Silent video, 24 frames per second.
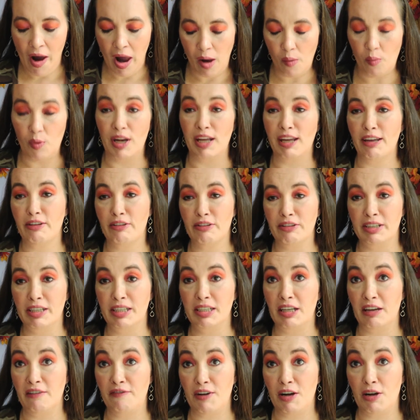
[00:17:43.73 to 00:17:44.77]
When I cleaned,
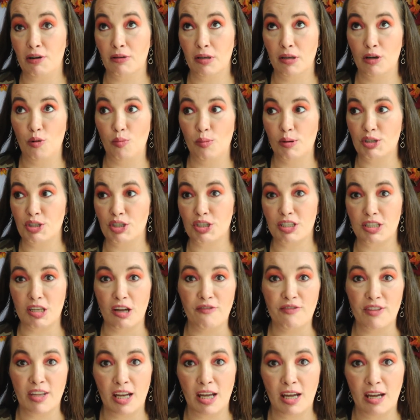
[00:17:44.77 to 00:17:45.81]
I found a whole bunch of stuff
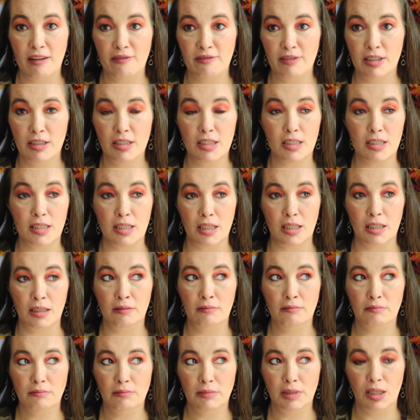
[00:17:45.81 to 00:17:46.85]
that I haven't seen
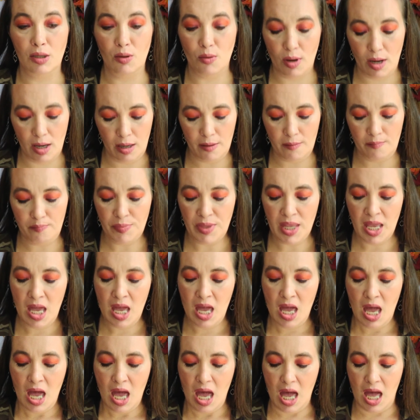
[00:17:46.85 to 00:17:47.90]
in a while.
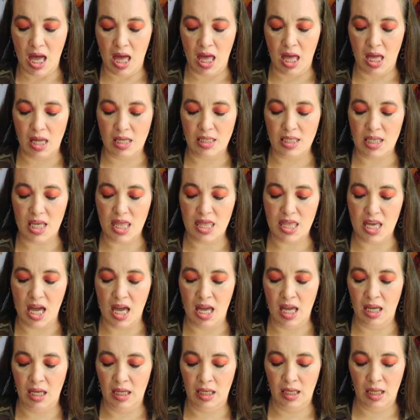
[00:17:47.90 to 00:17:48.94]
And
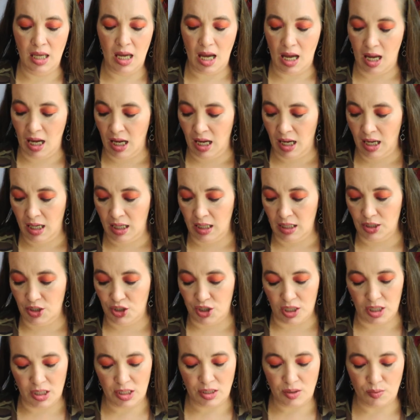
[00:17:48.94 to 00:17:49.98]
then I
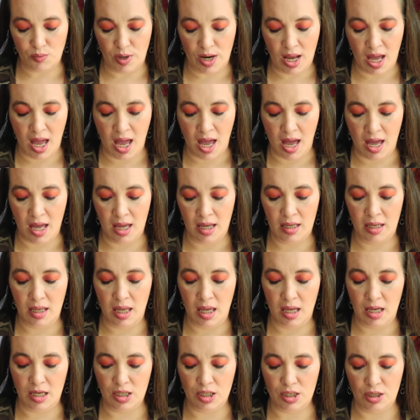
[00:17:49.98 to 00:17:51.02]
just went ahead
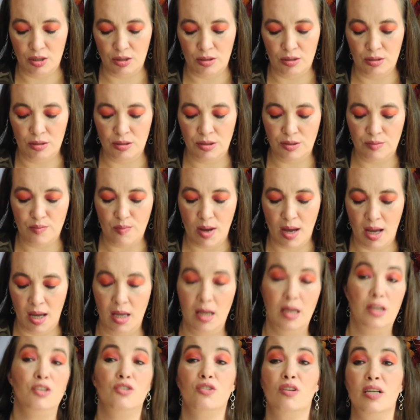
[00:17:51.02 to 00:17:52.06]
and used
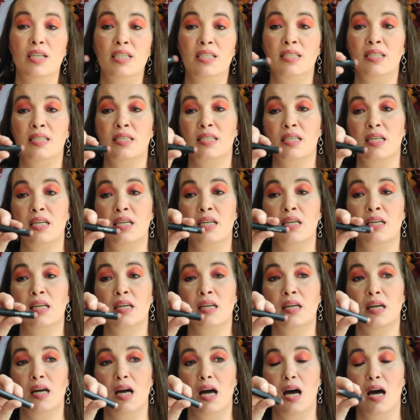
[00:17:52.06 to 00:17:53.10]
my
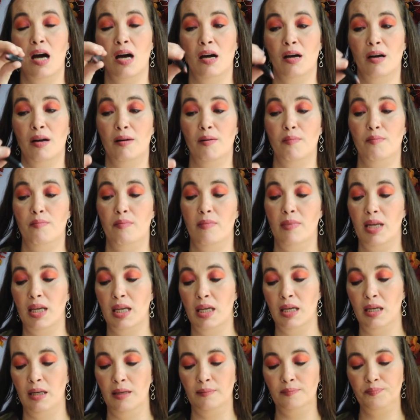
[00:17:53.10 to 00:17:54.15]
Trastique
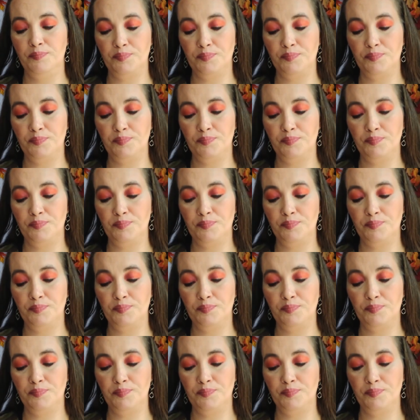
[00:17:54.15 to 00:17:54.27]
Mini